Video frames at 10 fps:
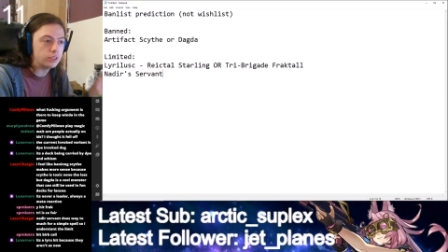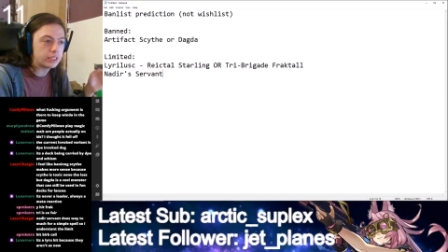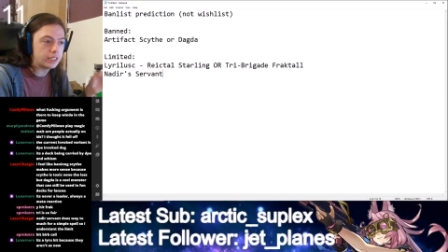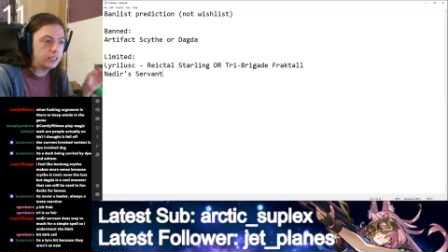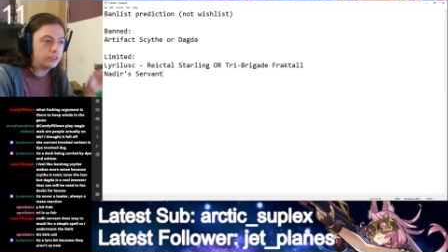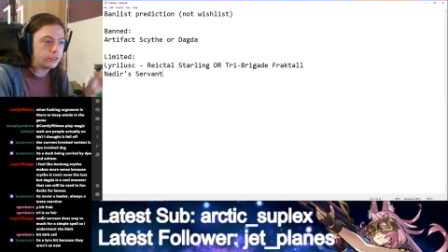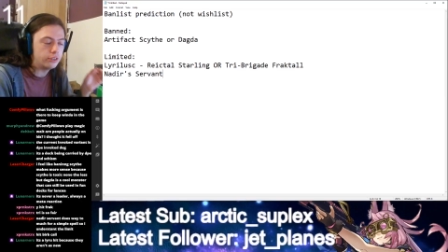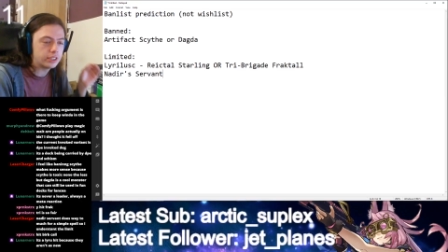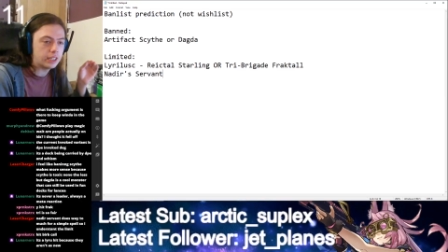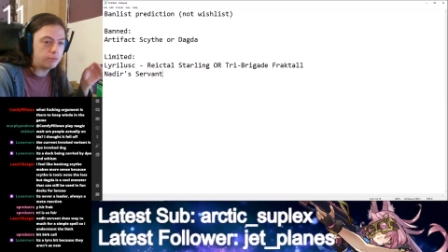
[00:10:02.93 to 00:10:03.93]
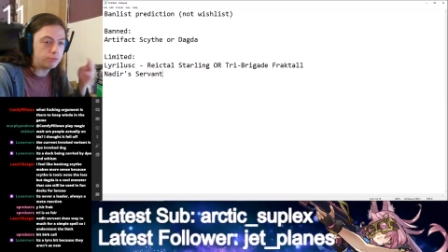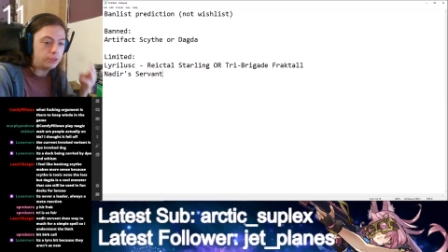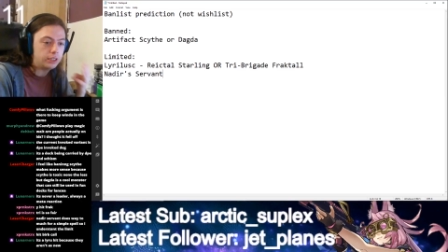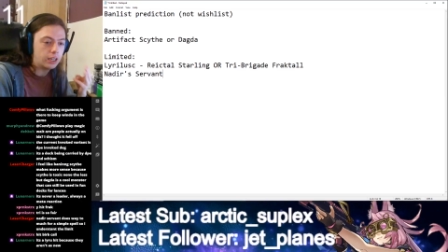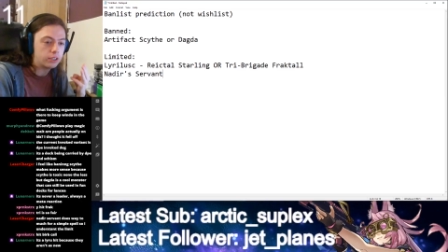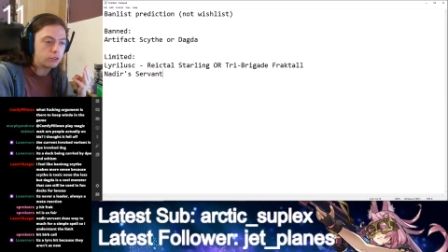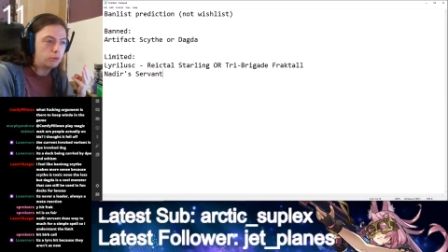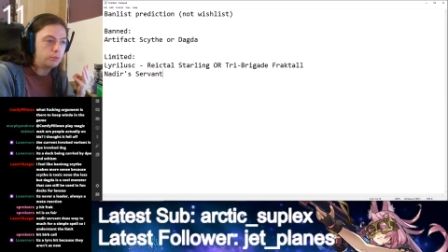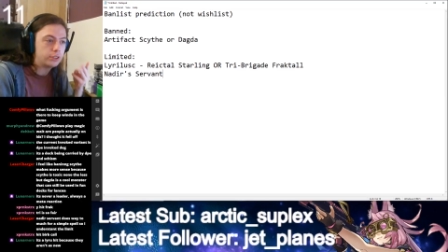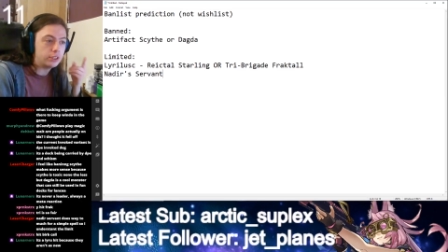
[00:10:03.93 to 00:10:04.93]
then turns their 3-card
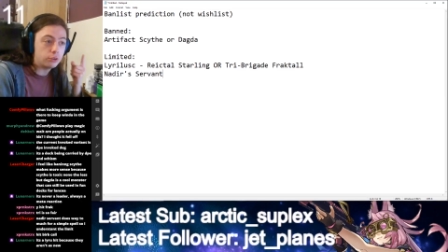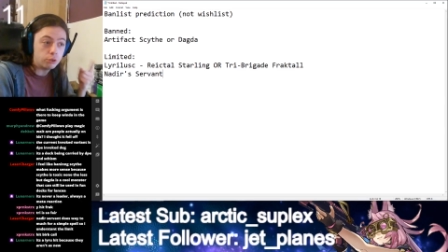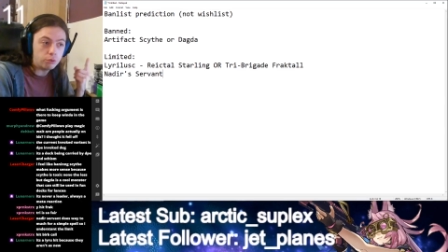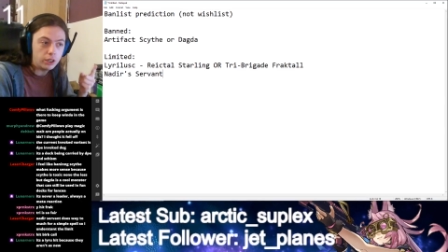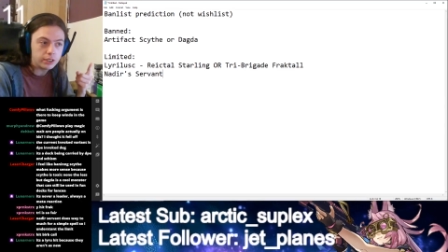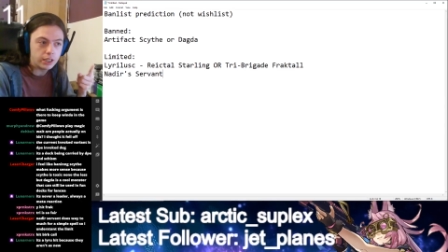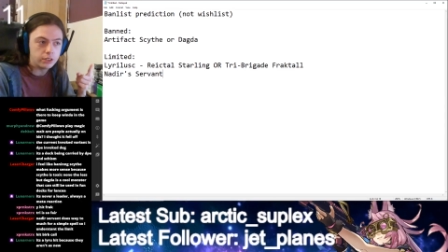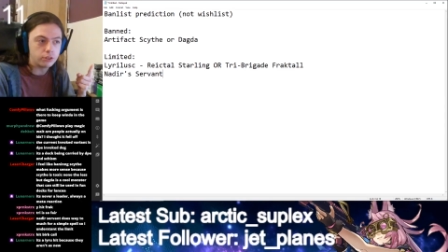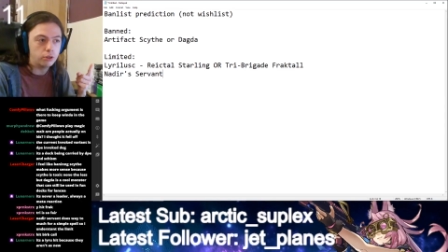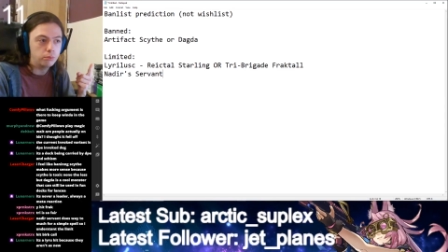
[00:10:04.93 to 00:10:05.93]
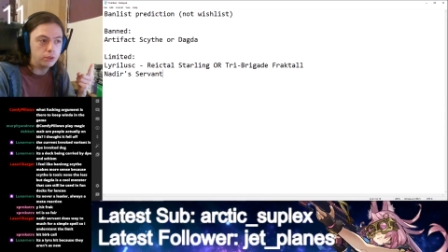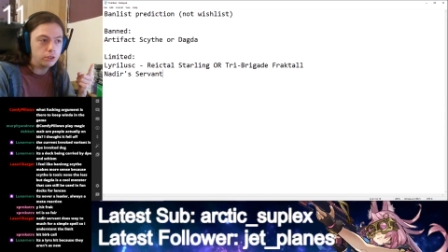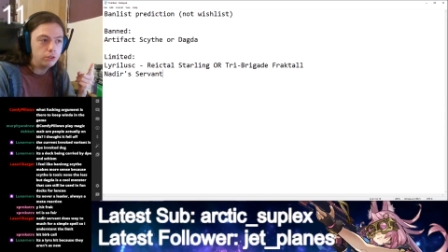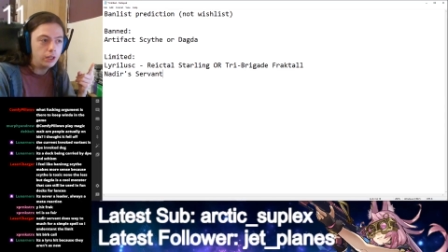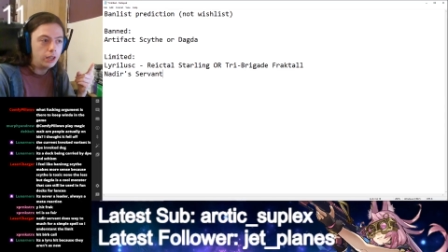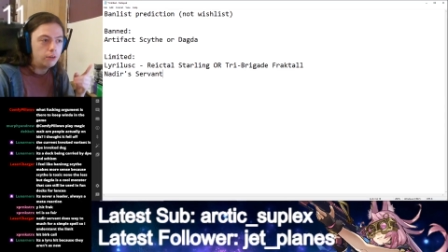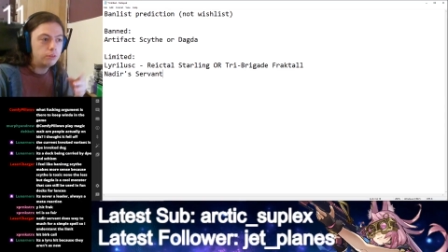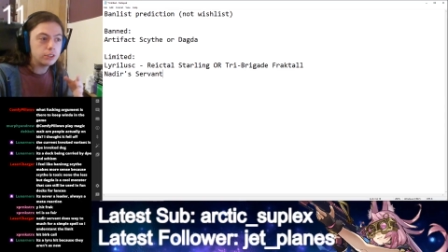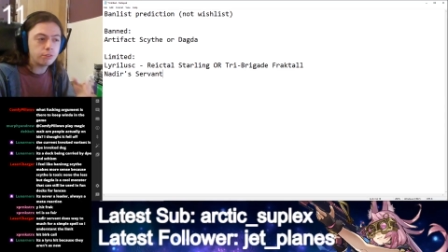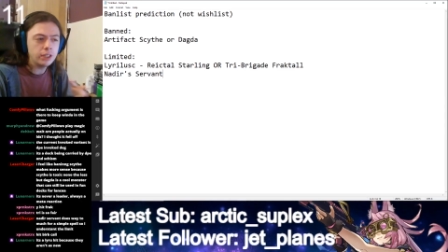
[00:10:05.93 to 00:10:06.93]
combos into a 1-card combo,
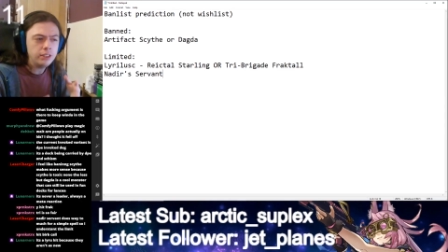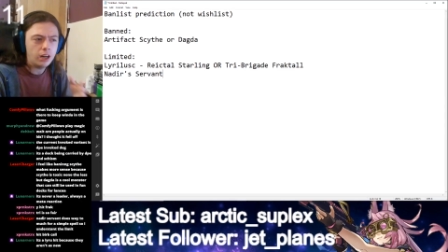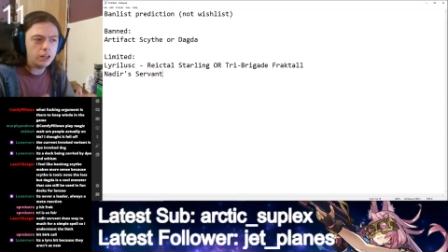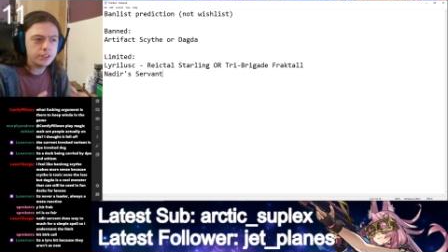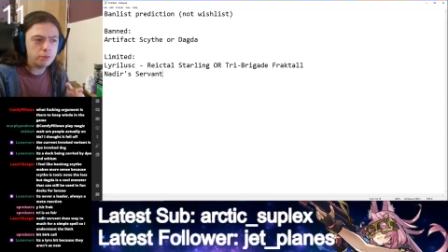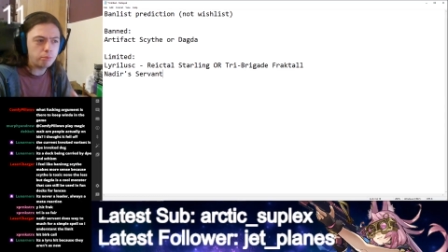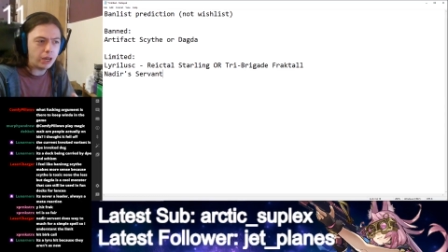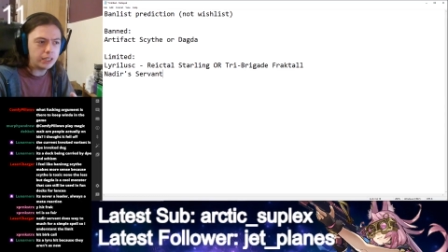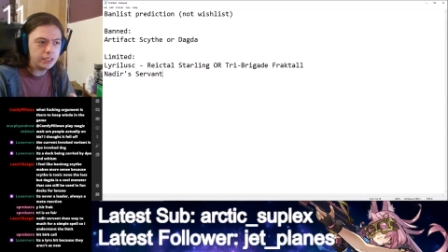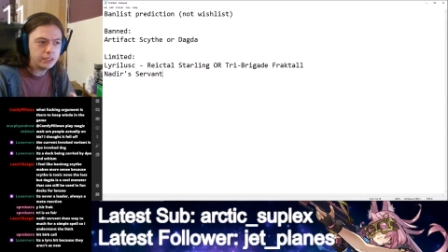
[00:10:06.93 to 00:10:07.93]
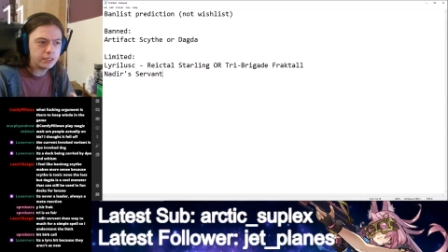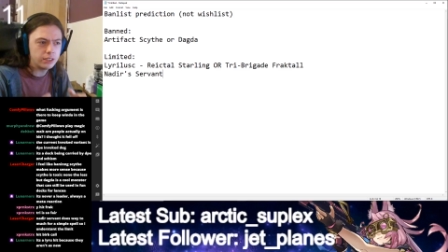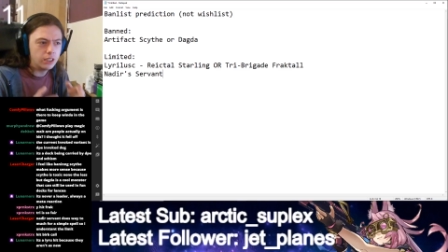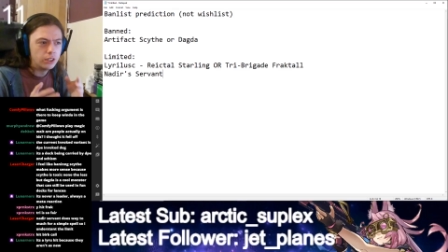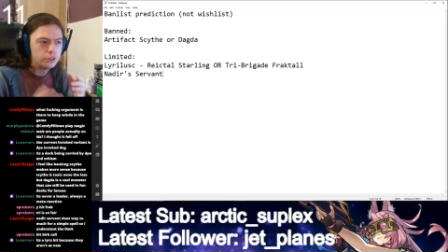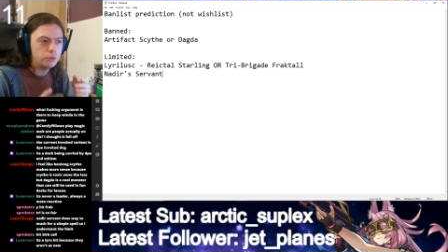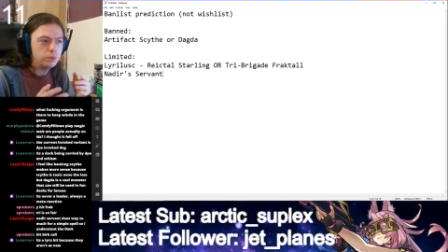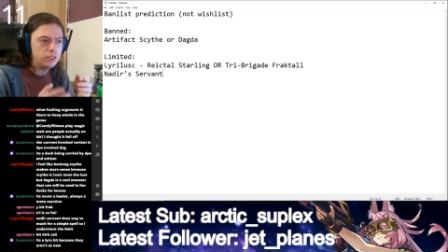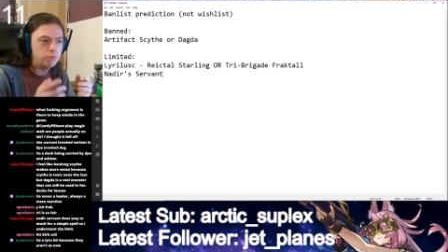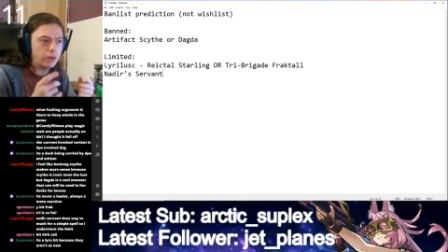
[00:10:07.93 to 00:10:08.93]
which then cards are banished to
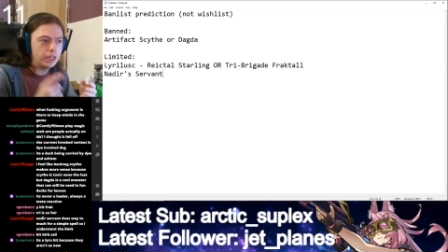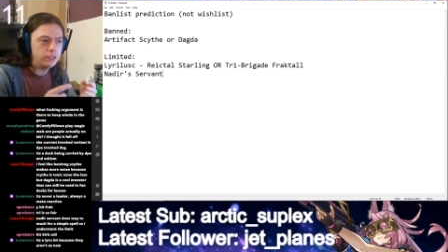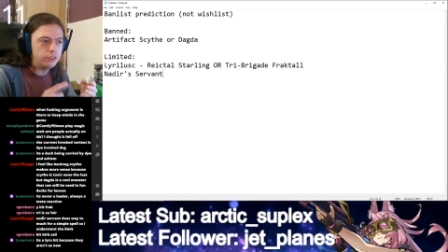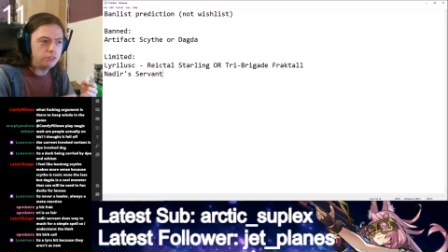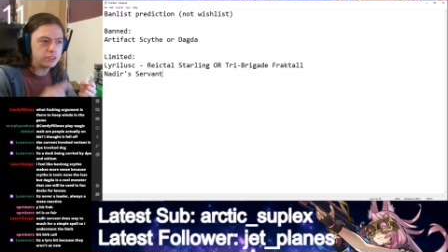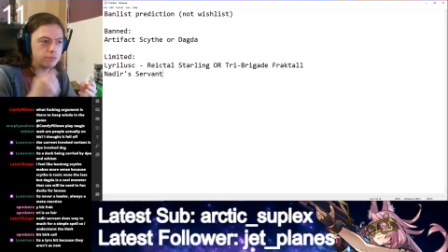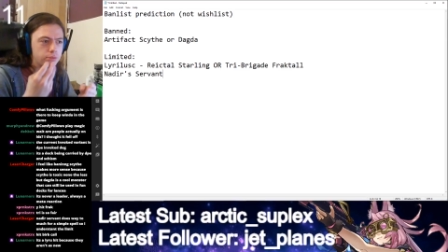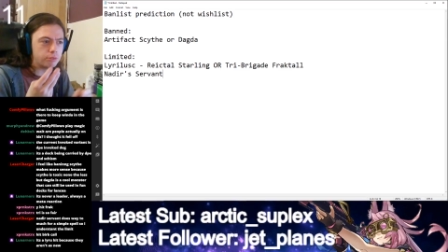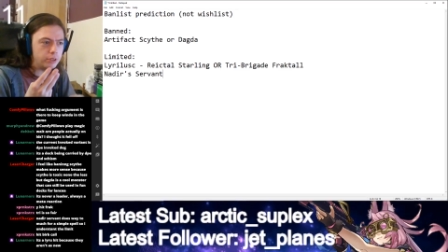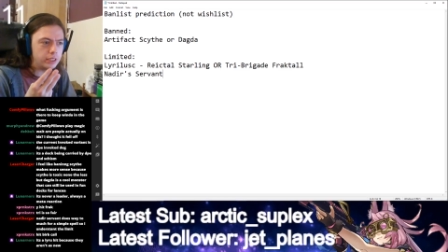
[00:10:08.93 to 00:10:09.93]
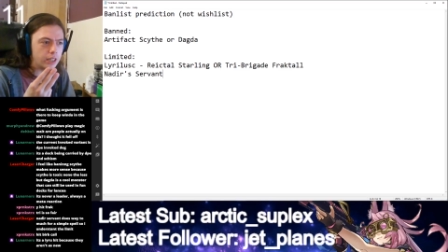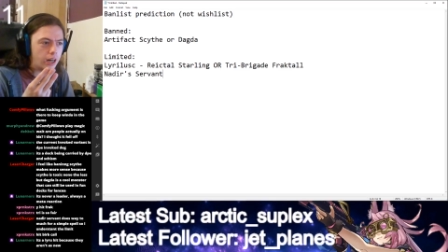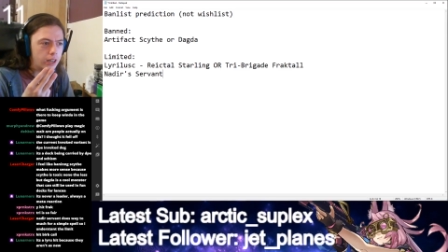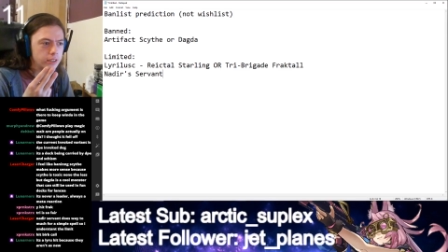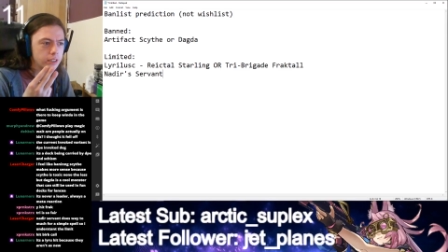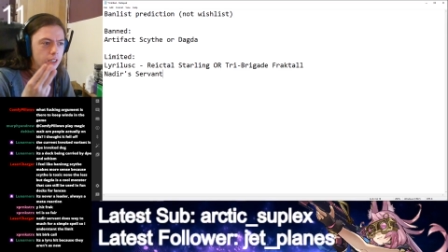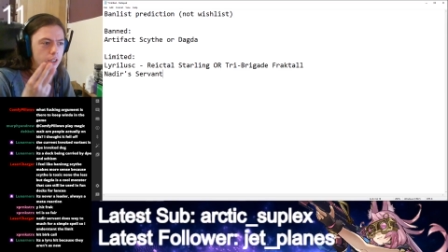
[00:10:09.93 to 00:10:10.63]
be made using 3 cards.